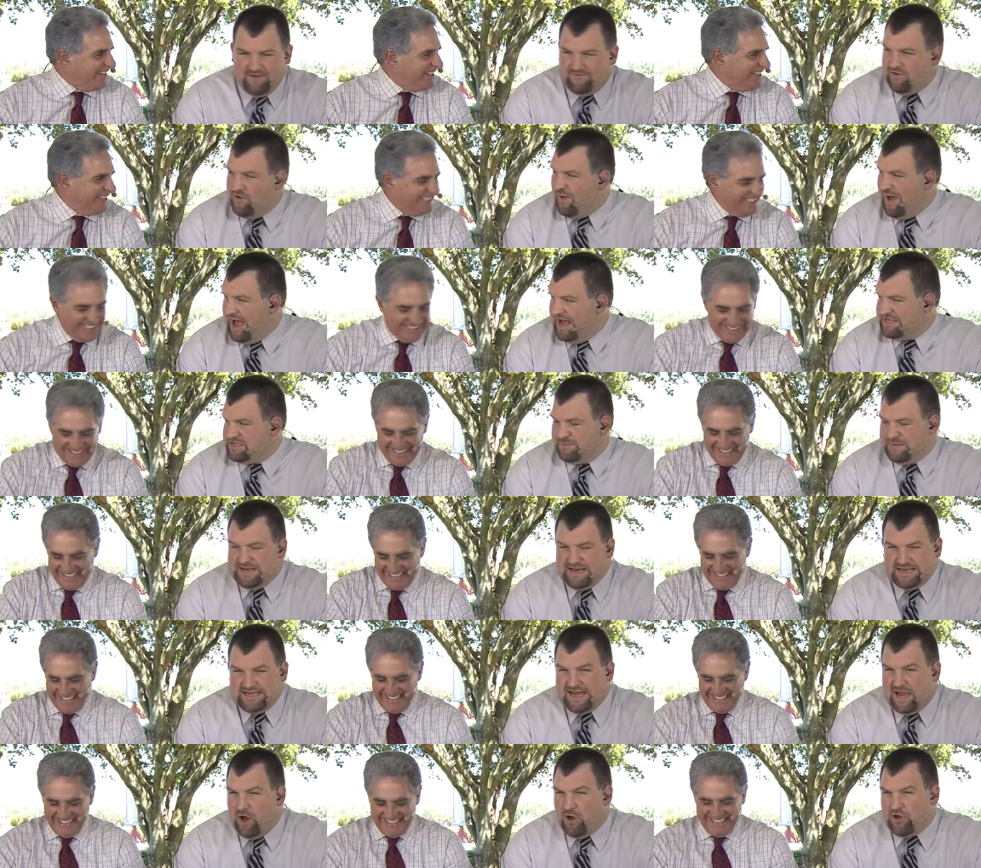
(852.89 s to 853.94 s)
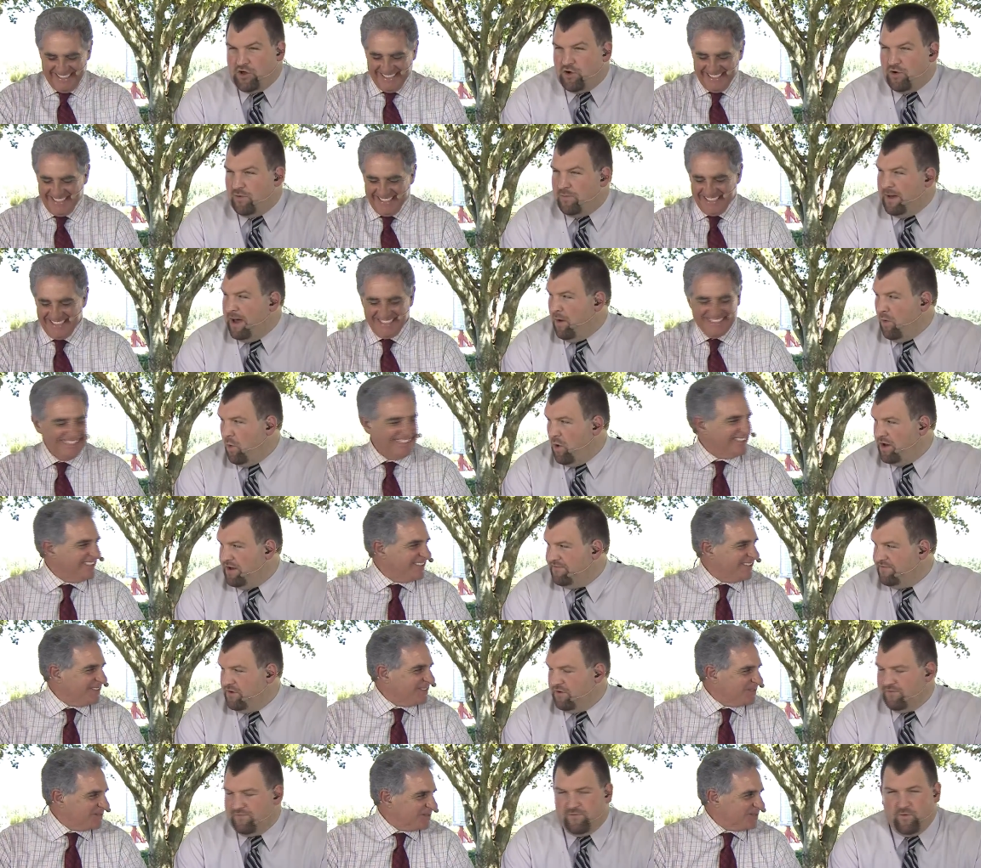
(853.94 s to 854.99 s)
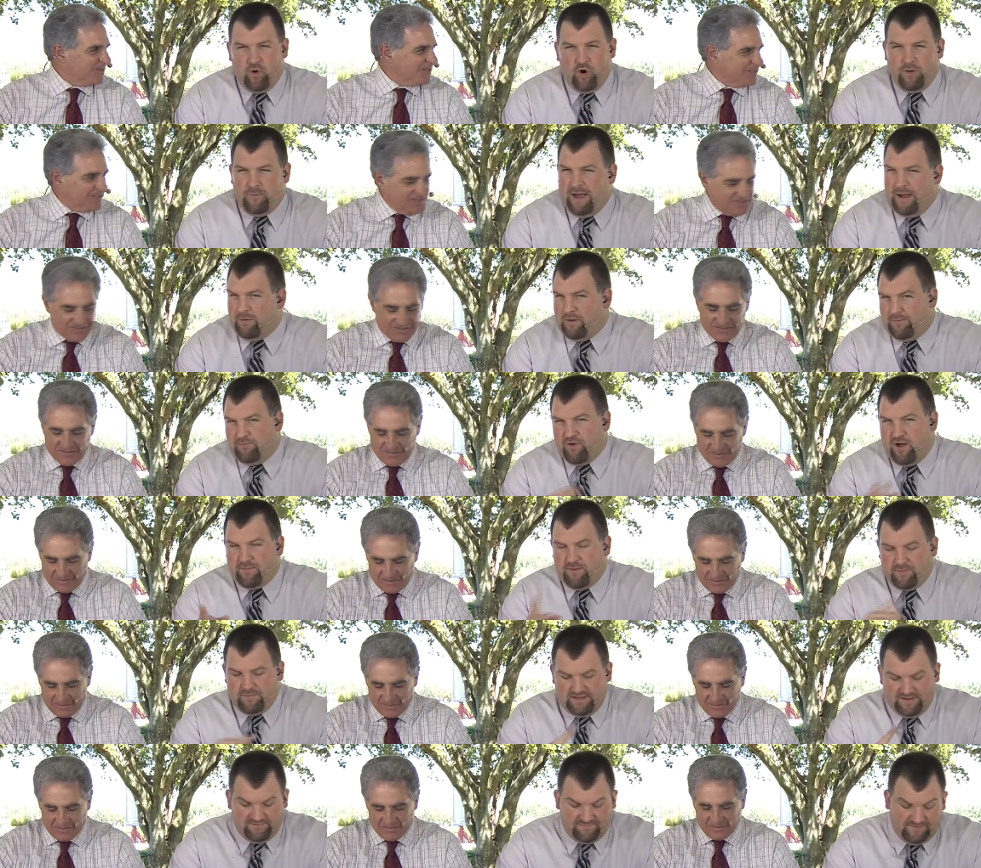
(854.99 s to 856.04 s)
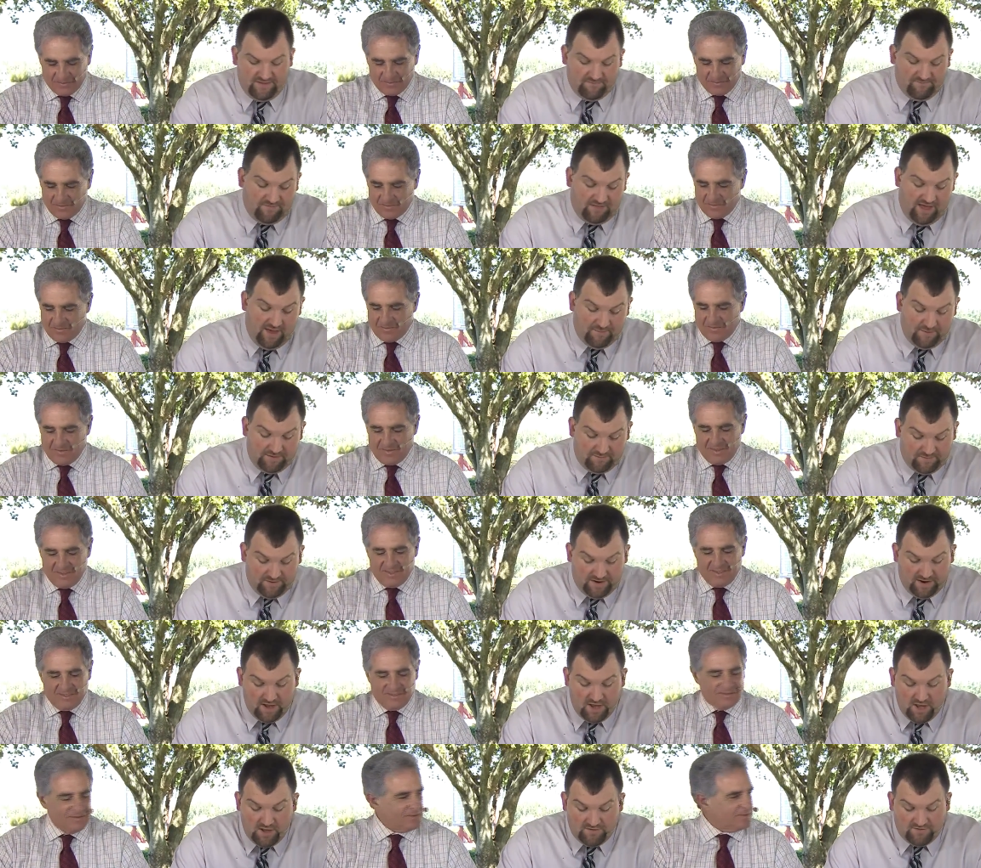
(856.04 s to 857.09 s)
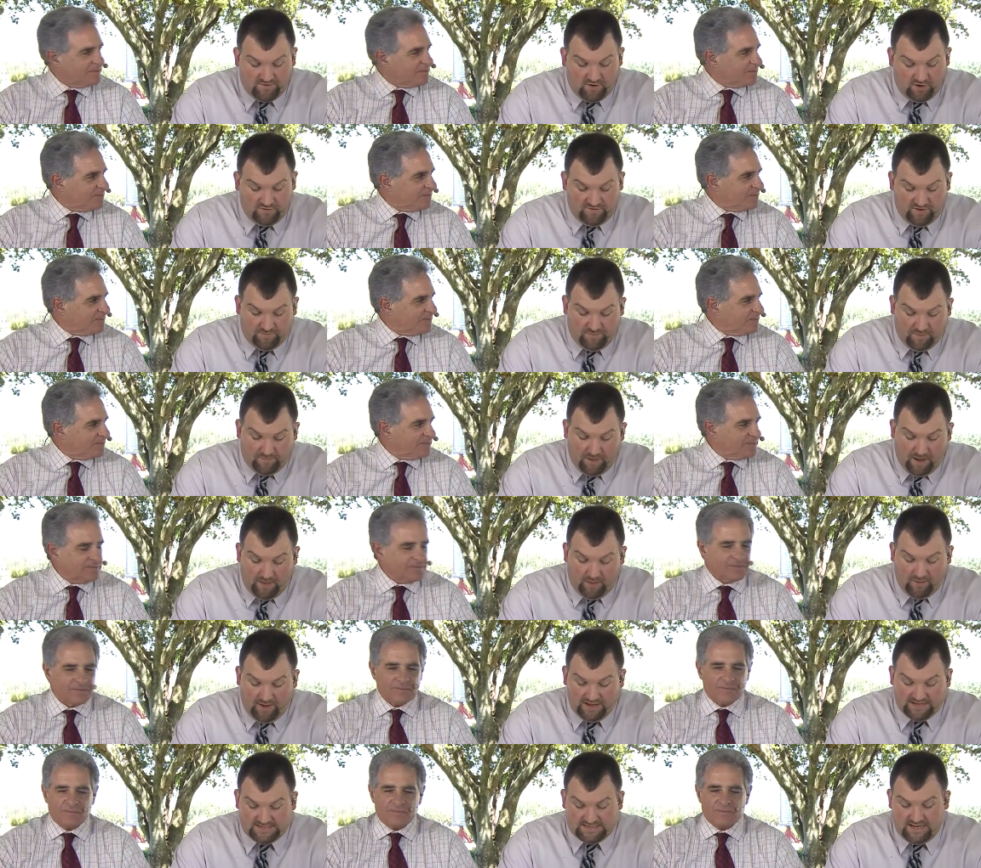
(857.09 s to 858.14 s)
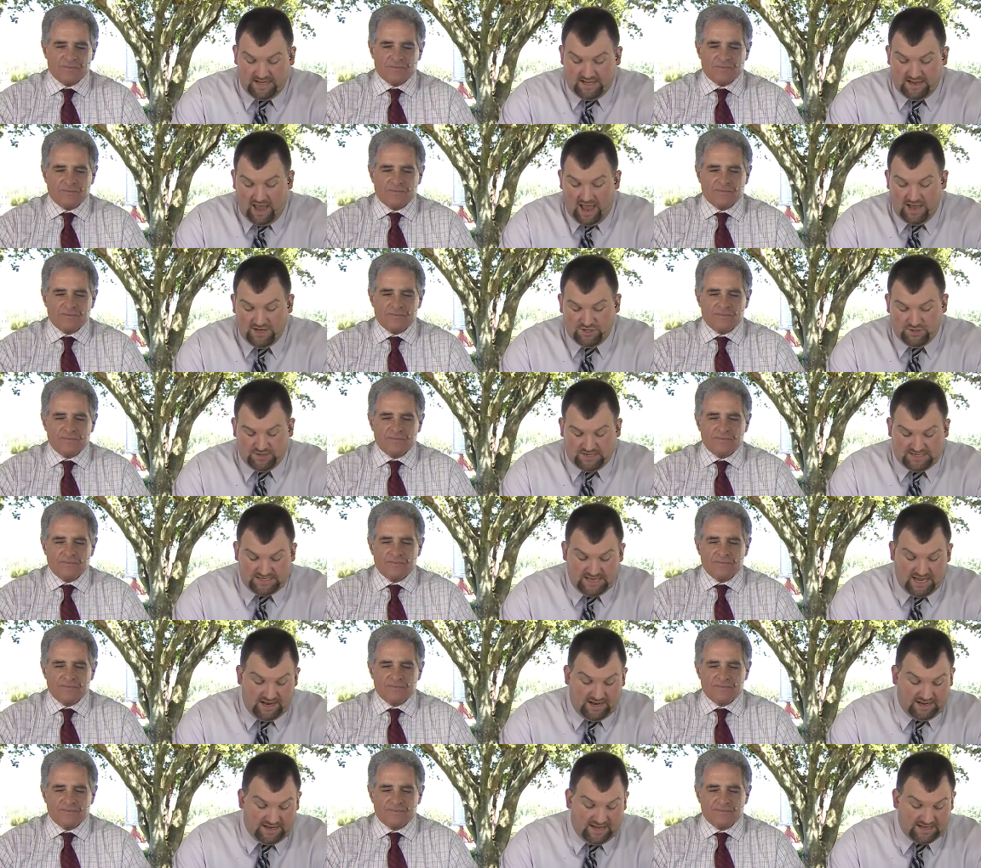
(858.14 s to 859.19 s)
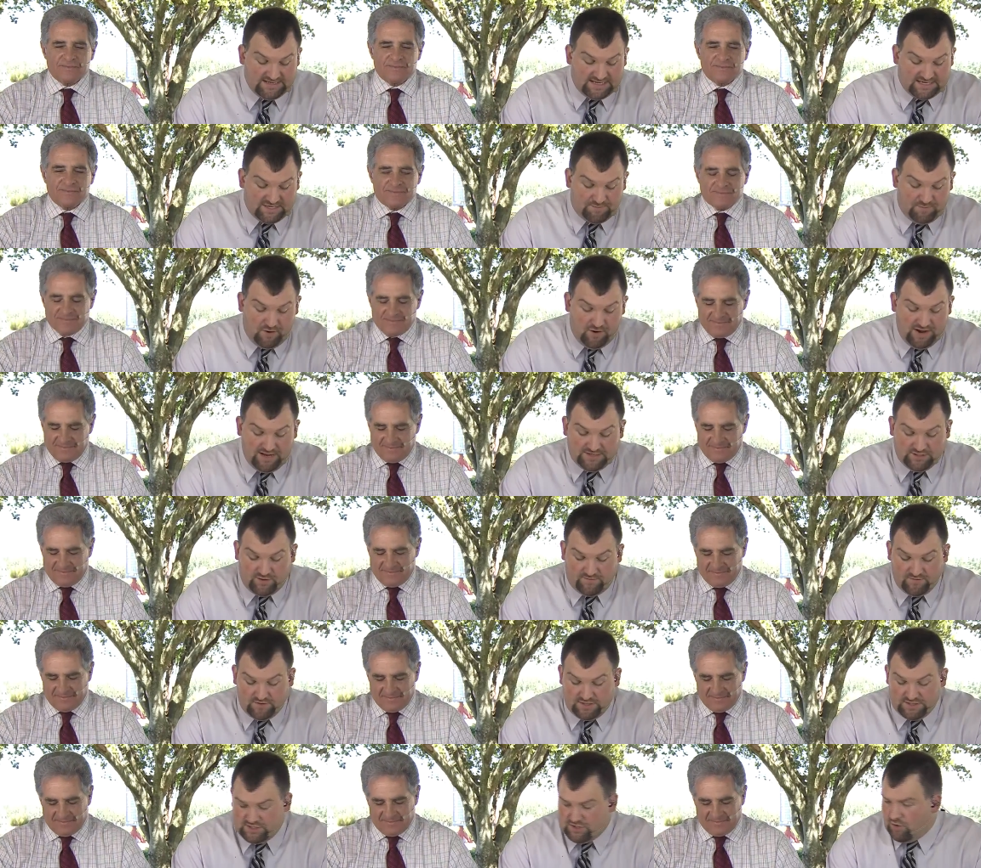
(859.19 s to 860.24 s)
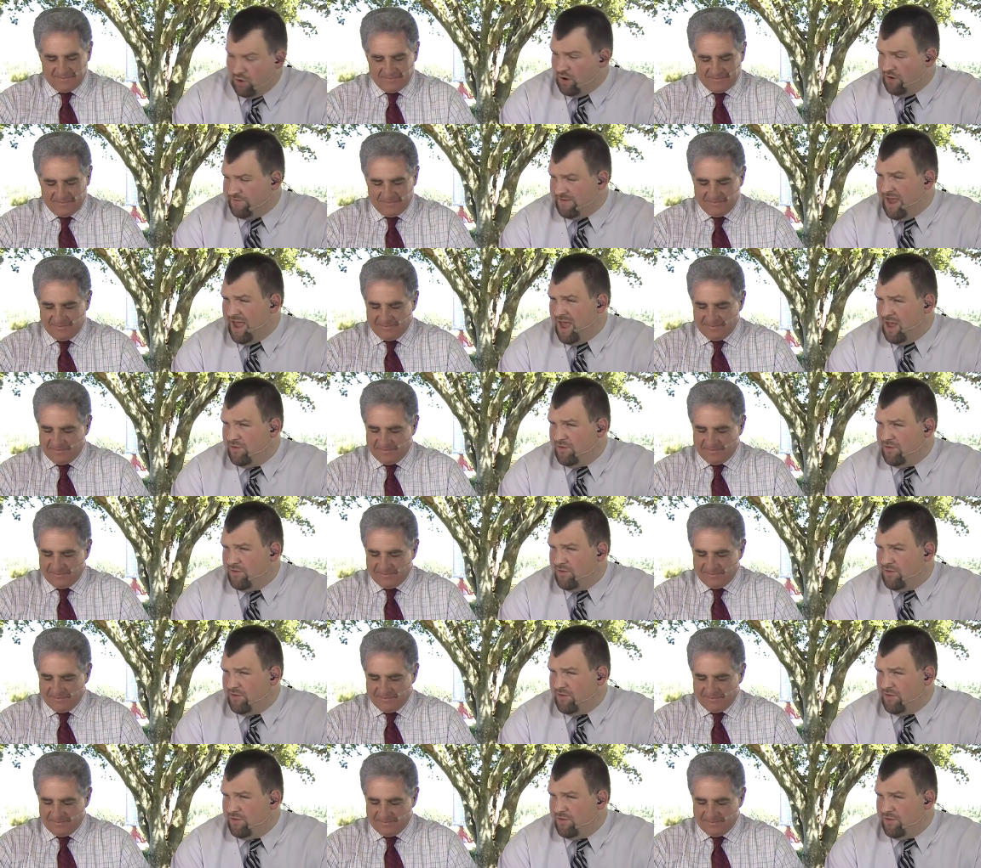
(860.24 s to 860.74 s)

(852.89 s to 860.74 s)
Speaker 1: you asked me to tell you about one of their form, I would probably flip flop it. But Starship Apollo has, uh, as you said, it has experience over this course.